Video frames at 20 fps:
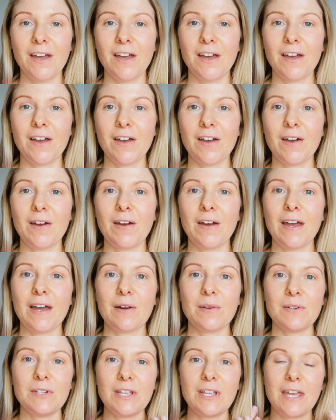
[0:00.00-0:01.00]

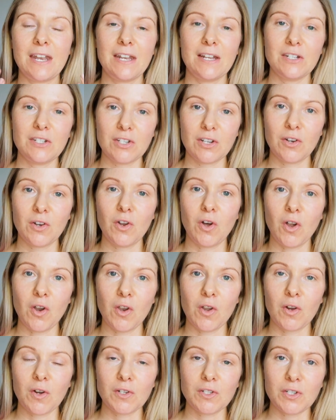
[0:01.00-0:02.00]
how to get it to not
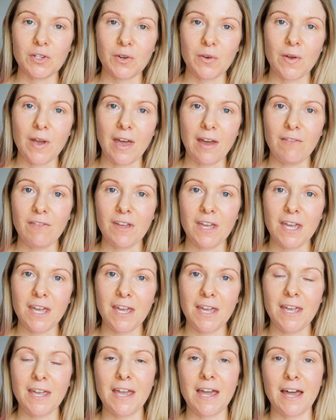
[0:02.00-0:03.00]
look too
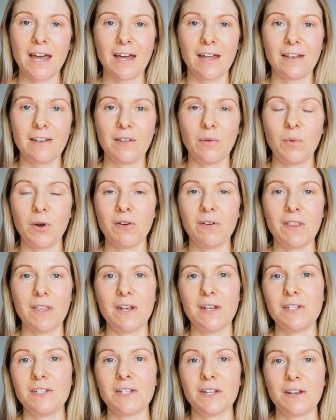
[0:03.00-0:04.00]
heavy, and they worry
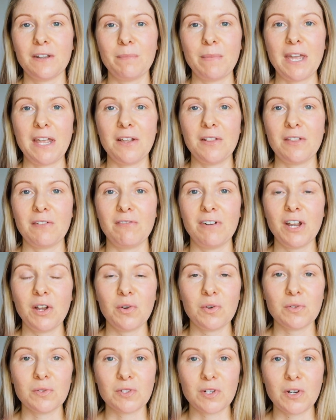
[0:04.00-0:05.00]
that it's going to make the
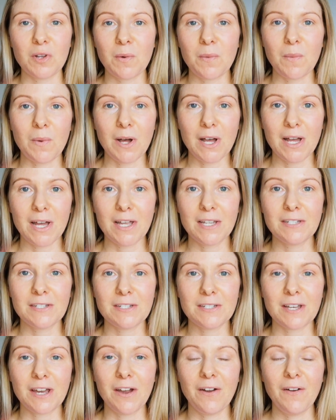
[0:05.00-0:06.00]
wrinkles look worse.
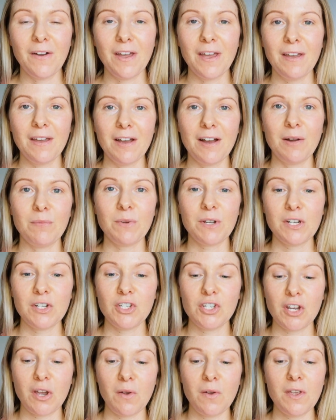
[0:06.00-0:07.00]
So I'm going to
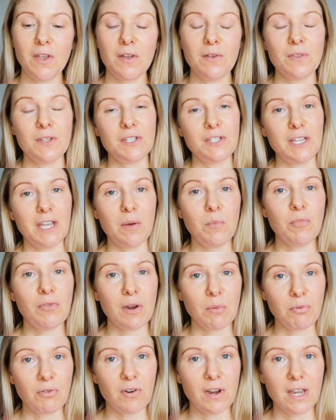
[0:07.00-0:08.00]
show you the skin
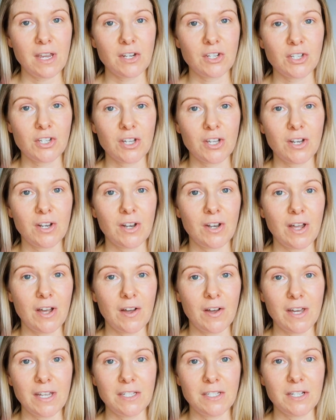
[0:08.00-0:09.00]
preparation
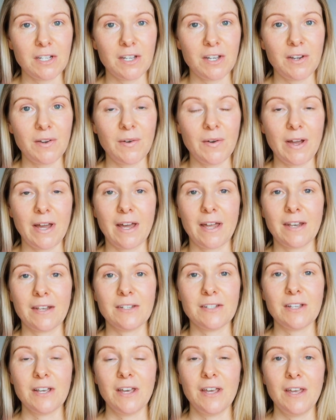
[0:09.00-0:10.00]
I do
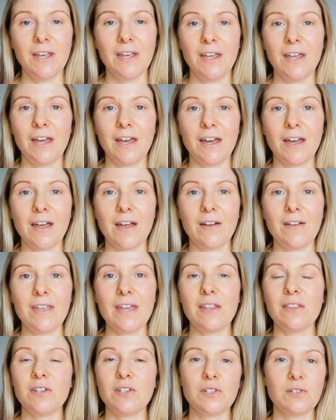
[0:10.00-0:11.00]
and
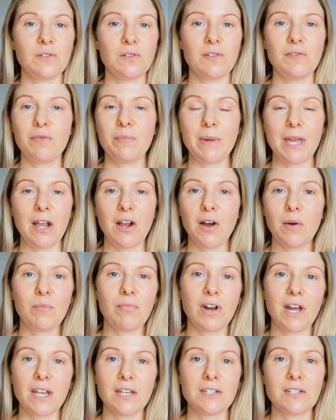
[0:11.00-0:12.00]
the sort of makeup
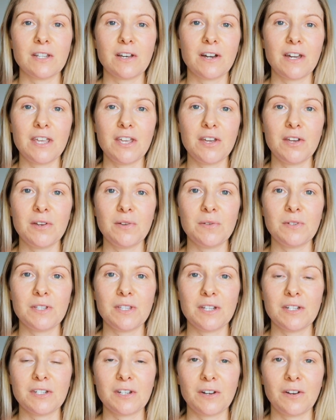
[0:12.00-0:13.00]
brands that I use
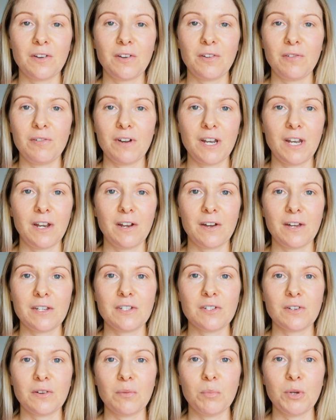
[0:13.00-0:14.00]
that's going to look really
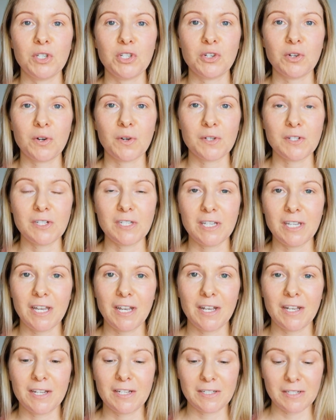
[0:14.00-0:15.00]
nice on a mature
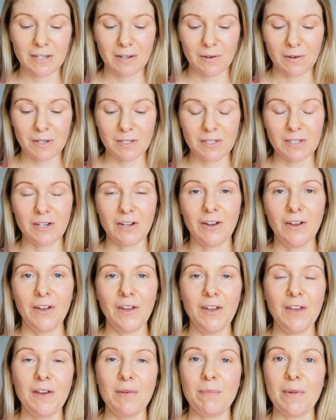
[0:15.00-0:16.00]
skin, that's going to
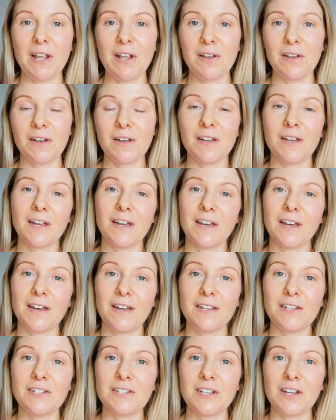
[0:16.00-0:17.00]
make
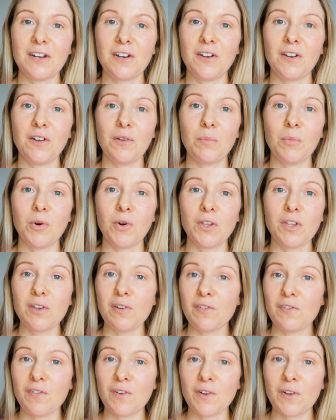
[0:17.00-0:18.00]
your skin look more
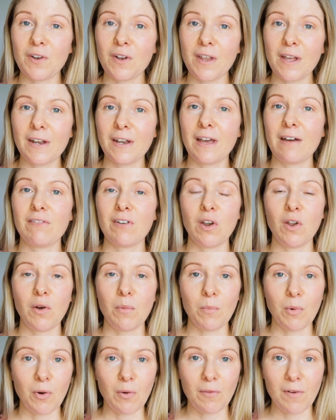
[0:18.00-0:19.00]
youthful and have a
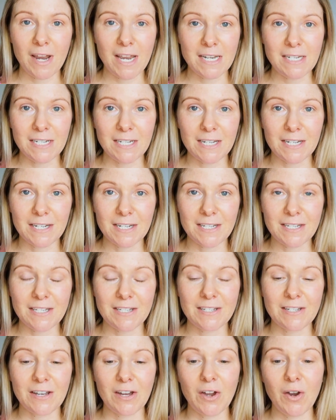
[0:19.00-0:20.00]
lot more radiance.
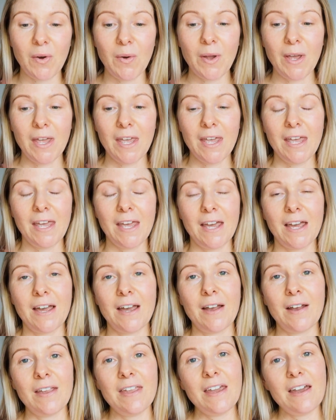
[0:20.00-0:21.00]
So
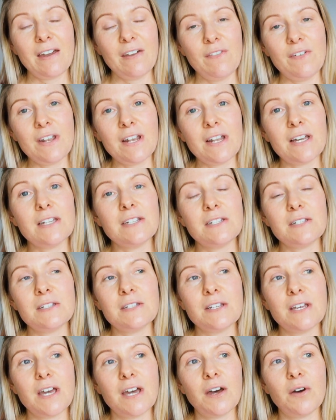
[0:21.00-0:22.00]
I think
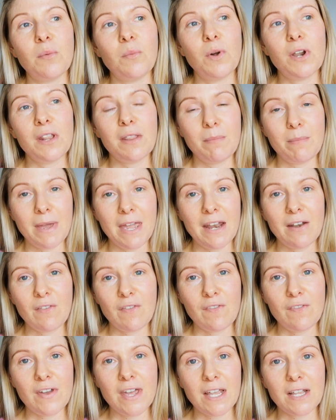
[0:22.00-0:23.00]
that's one of the main
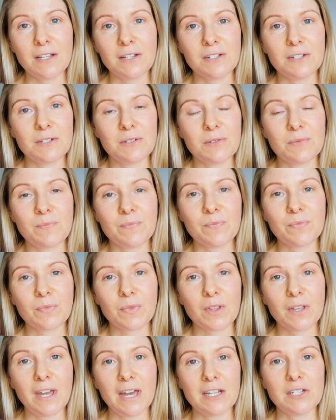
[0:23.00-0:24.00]
things
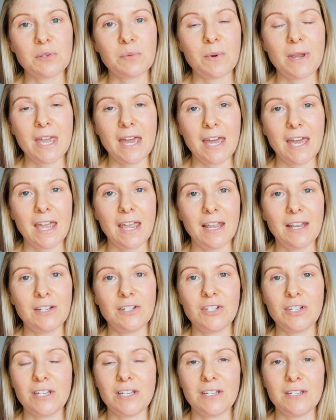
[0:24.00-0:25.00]
as we
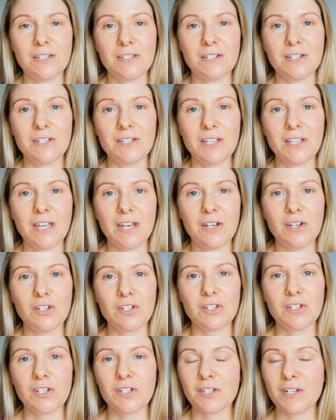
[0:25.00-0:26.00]
age, is the skin
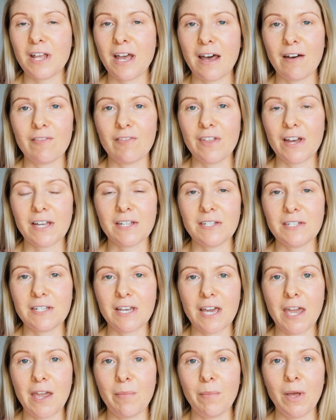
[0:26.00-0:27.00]
just doesn't have that
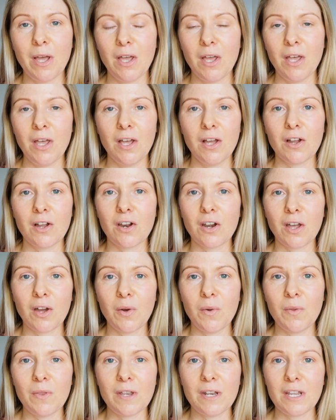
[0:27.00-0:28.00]
same
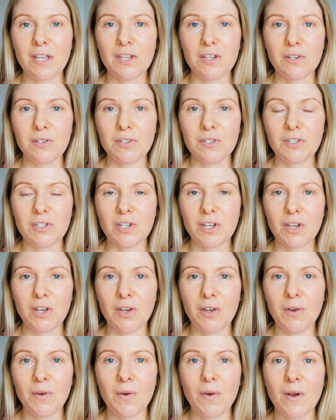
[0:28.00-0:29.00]
glow that it used
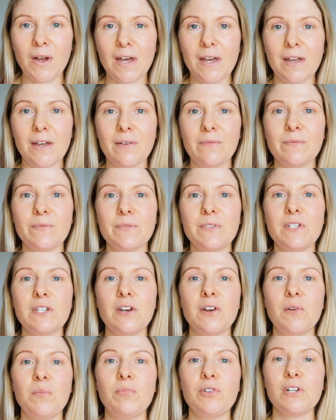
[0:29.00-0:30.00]
to.
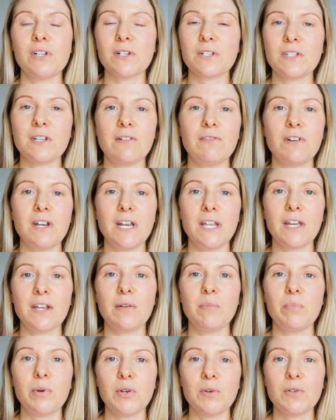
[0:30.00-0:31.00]
So products that are really
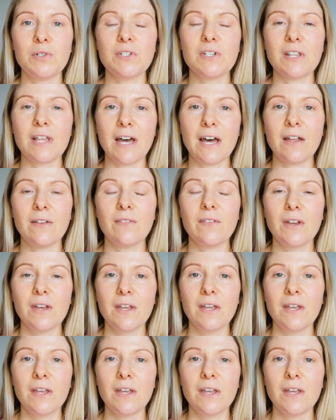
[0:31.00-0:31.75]
going to boost that